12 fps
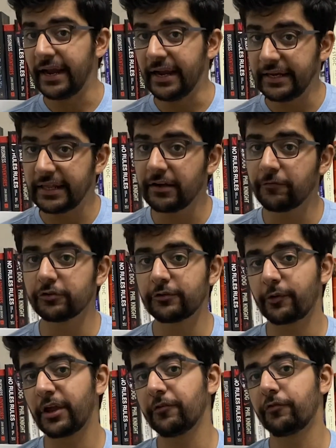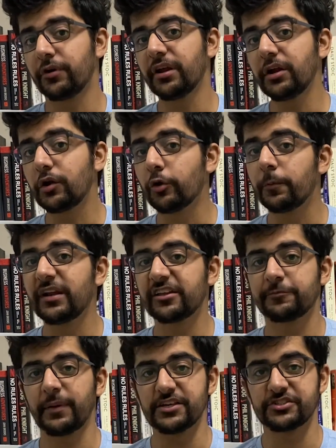Intel was looking for a global
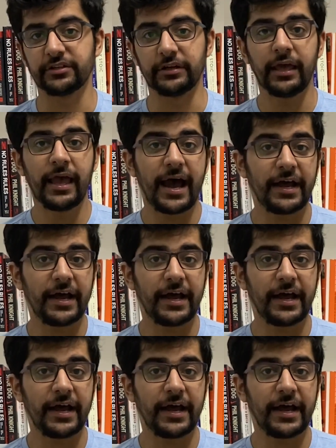expansion